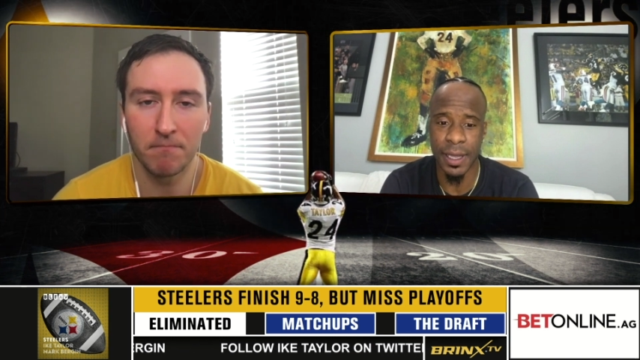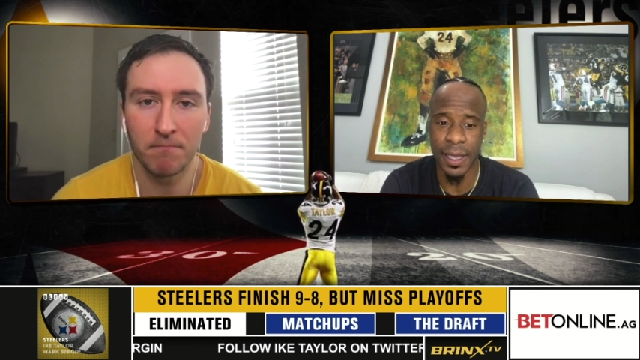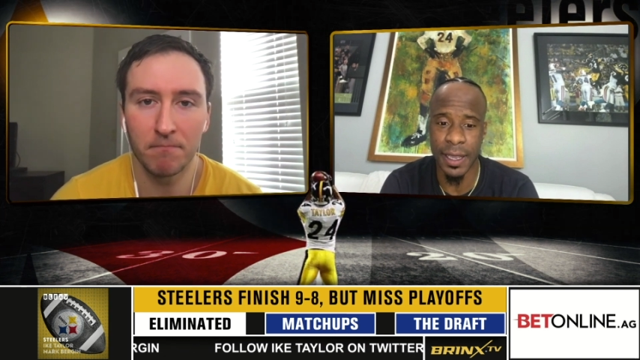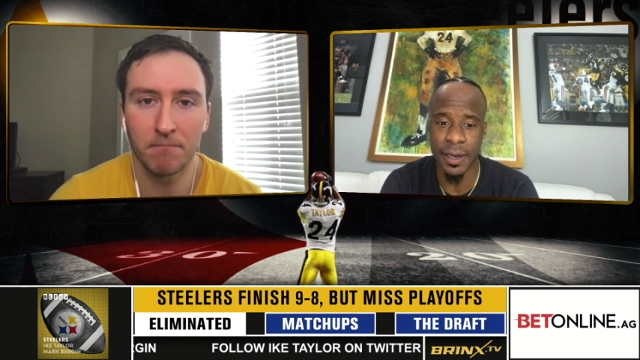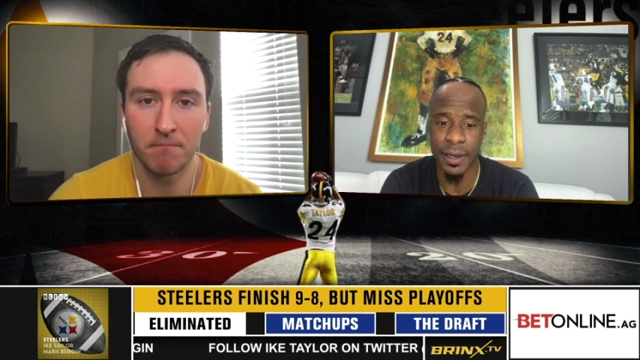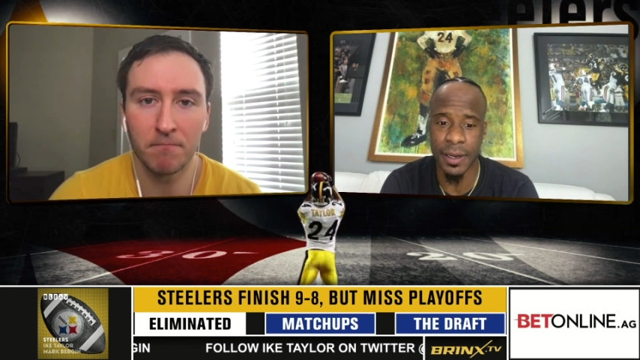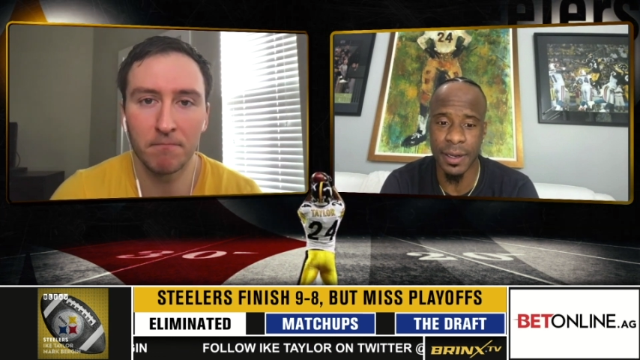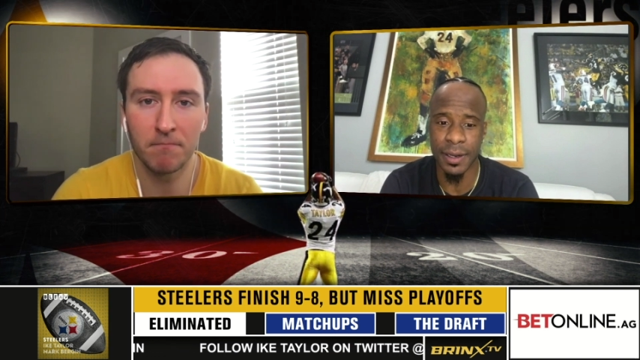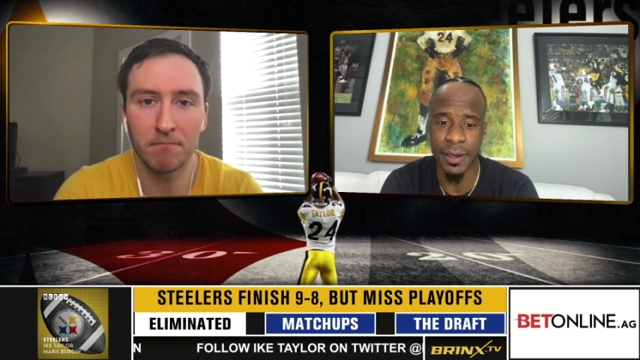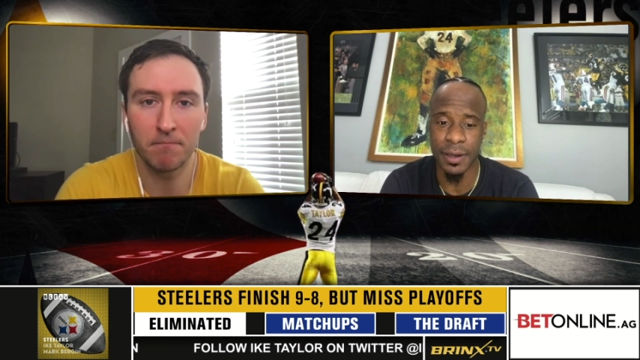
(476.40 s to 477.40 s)
Speaker 1: and
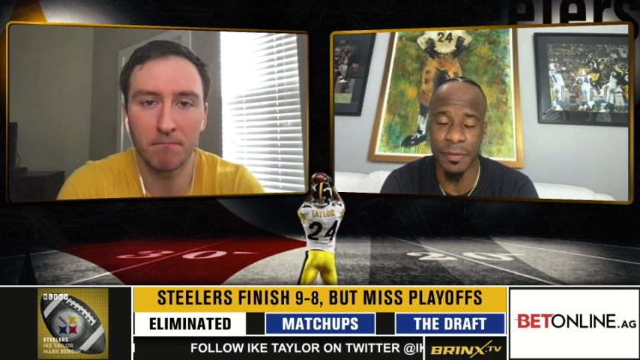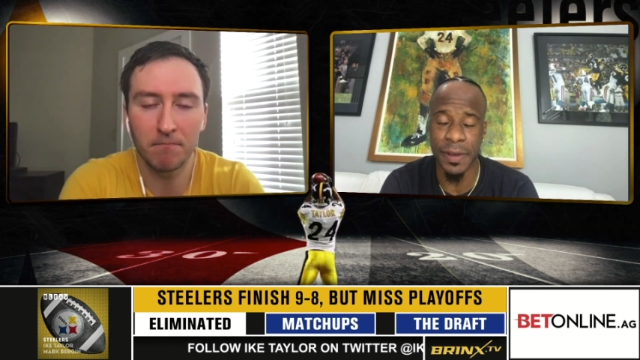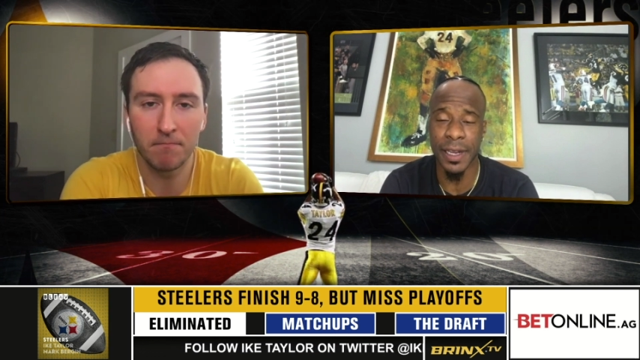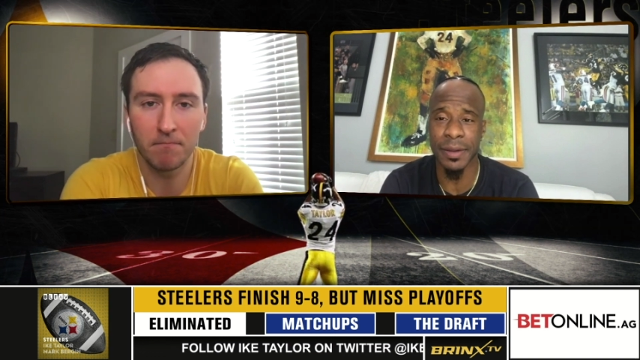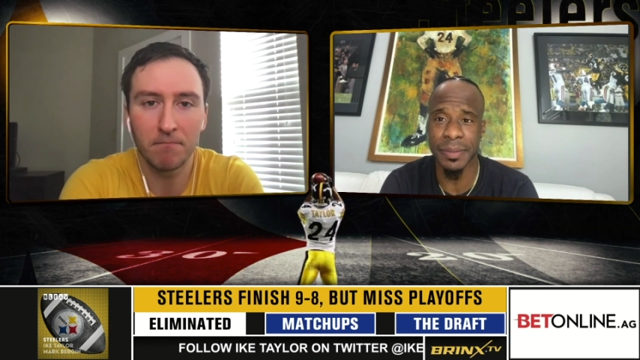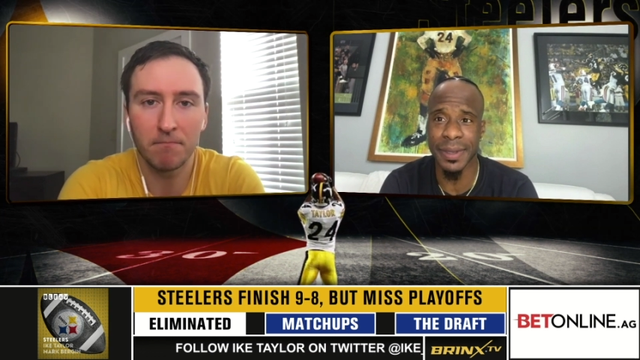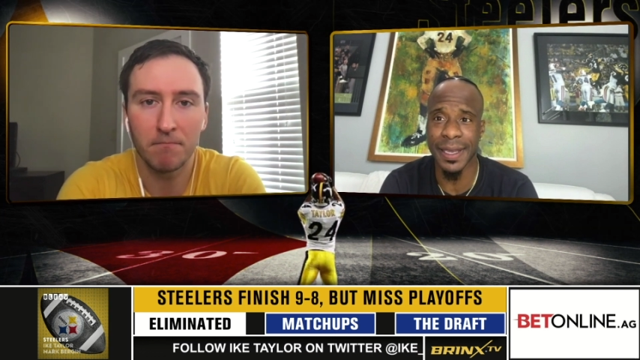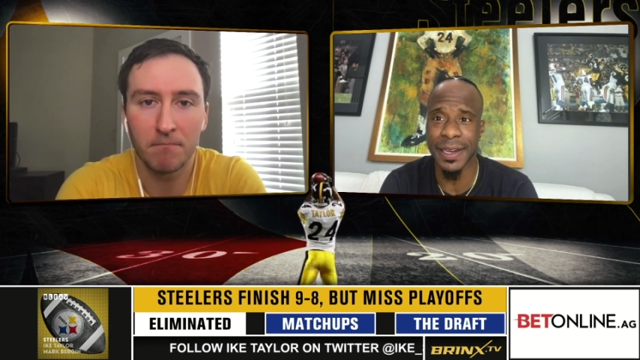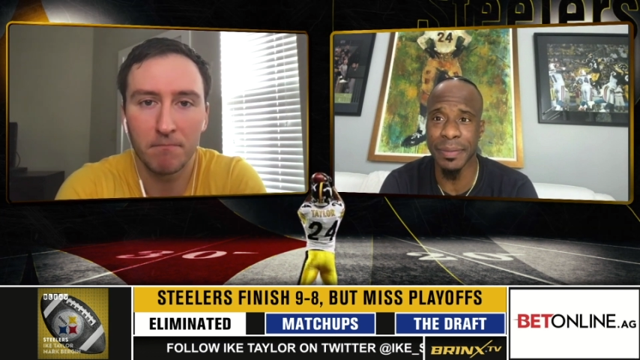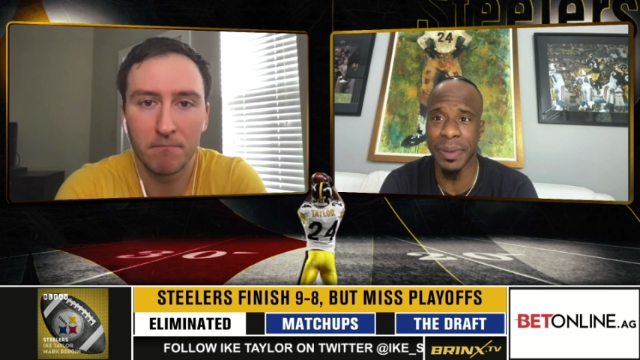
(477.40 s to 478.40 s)
developed
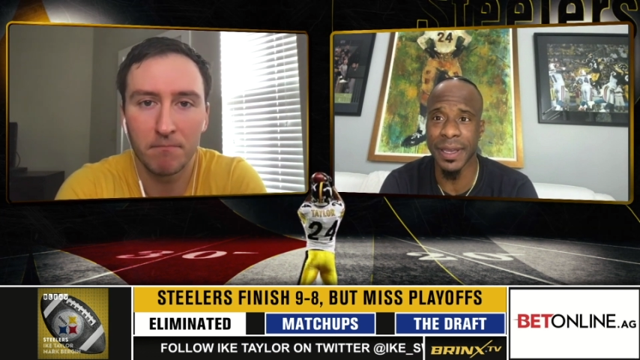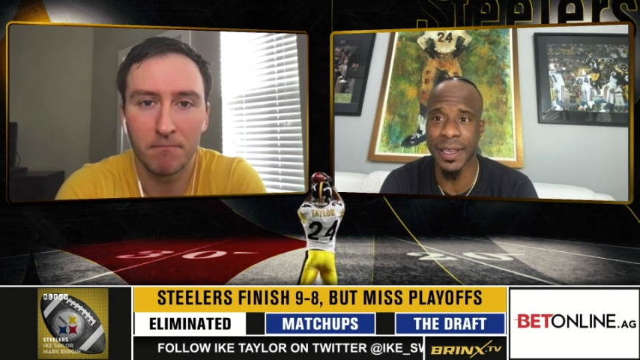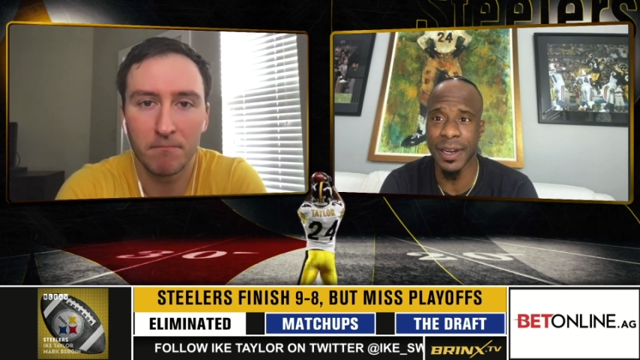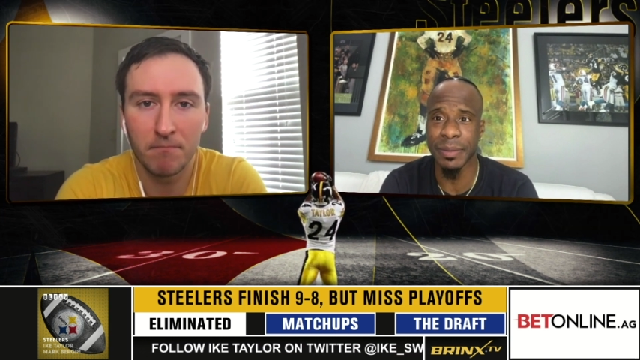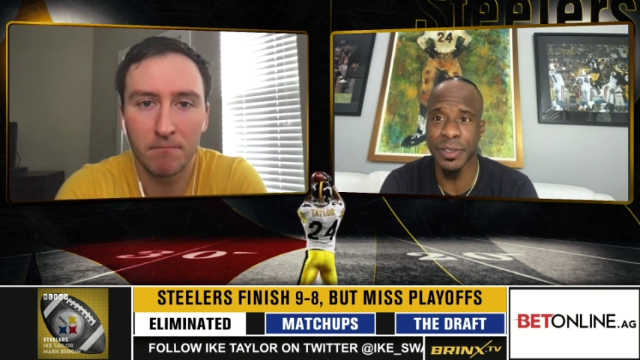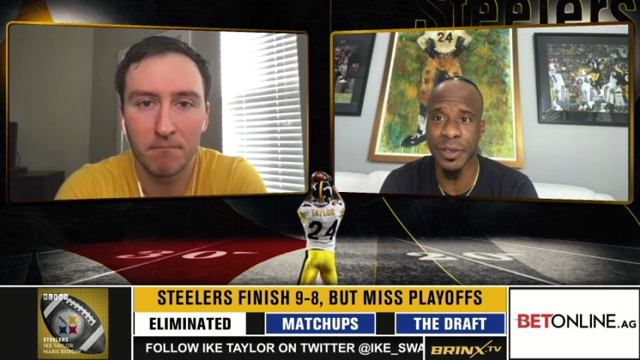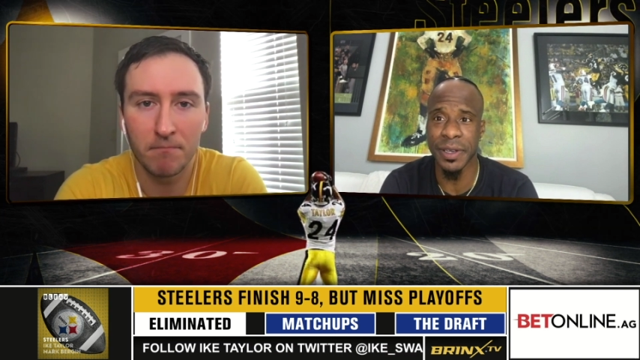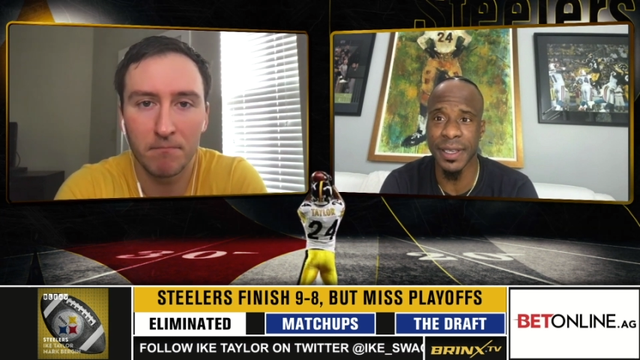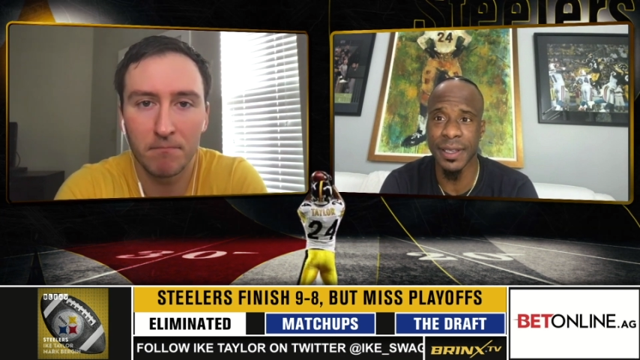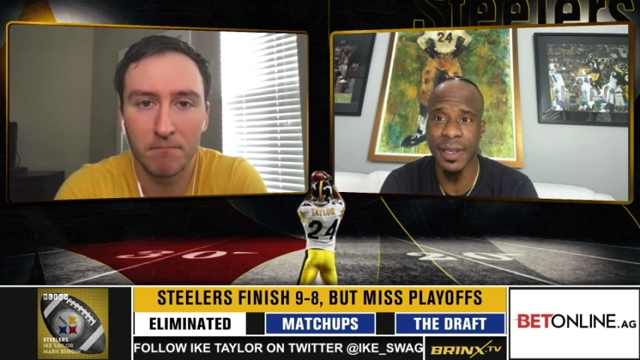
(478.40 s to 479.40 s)
Kenny Pickett. I'm sure
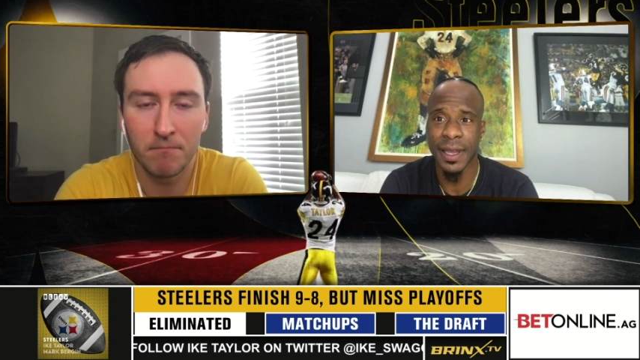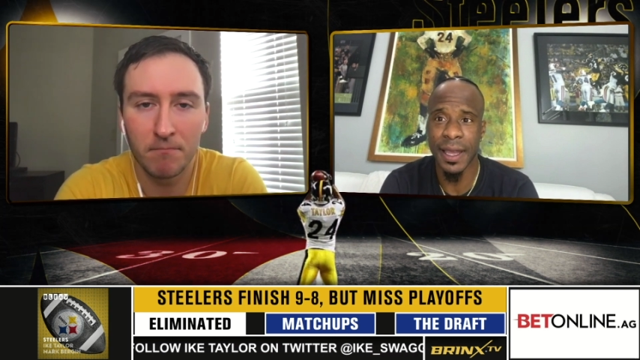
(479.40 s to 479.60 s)
he